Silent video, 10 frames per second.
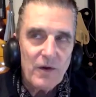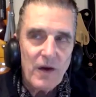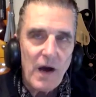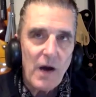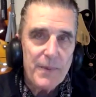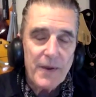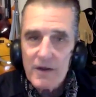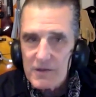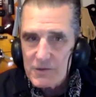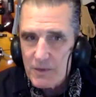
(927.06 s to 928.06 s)
I'll be
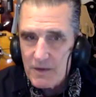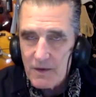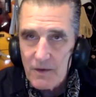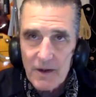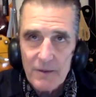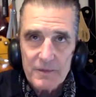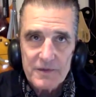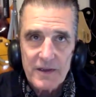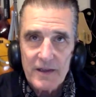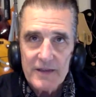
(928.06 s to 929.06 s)
honest with you. I was
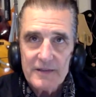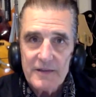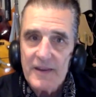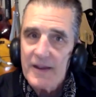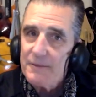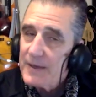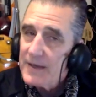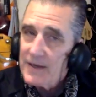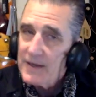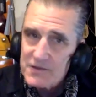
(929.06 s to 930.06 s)
kind of late to the game. I
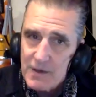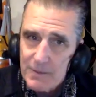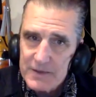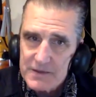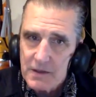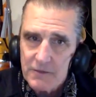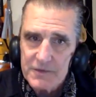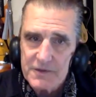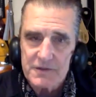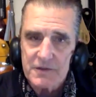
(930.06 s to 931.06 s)
never saw myself
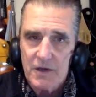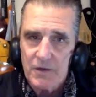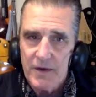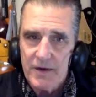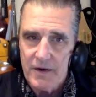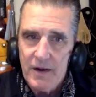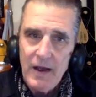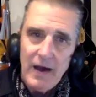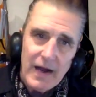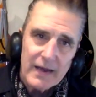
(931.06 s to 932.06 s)
as a songwriter.
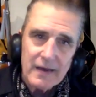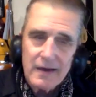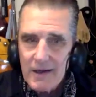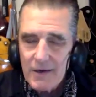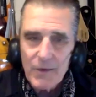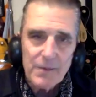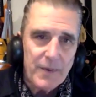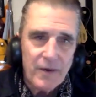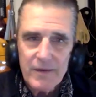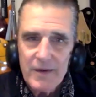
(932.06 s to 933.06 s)
I could kind of write
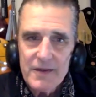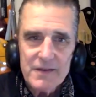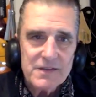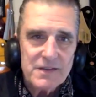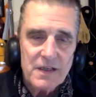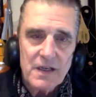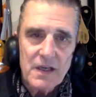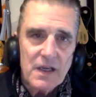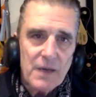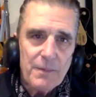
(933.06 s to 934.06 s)
melodies,
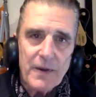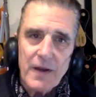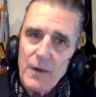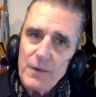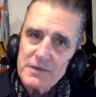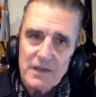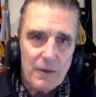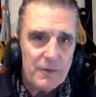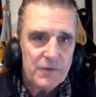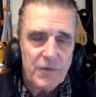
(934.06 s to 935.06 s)
but I always
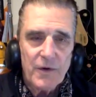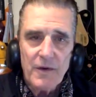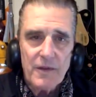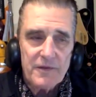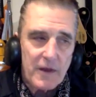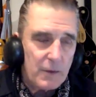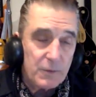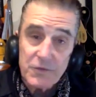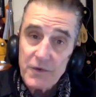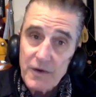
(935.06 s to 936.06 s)
thought it
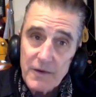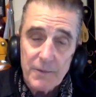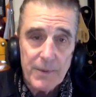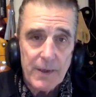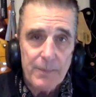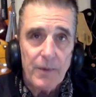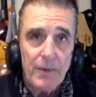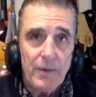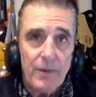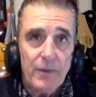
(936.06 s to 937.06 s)
was for other people.
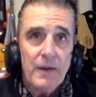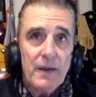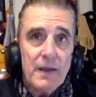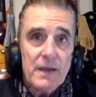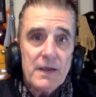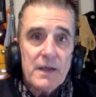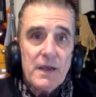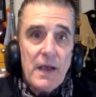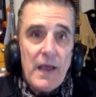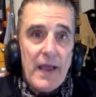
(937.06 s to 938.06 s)

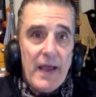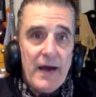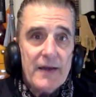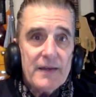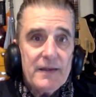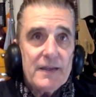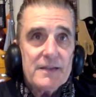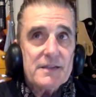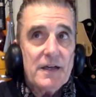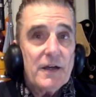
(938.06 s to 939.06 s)
And
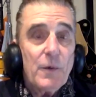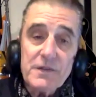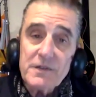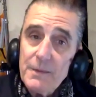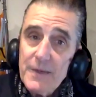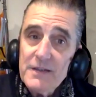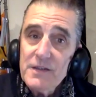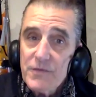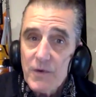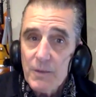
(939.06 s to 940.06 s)
it's not always come
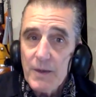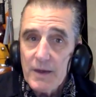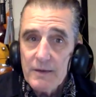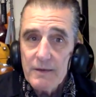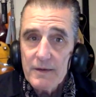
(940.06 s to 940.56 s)
easy for me.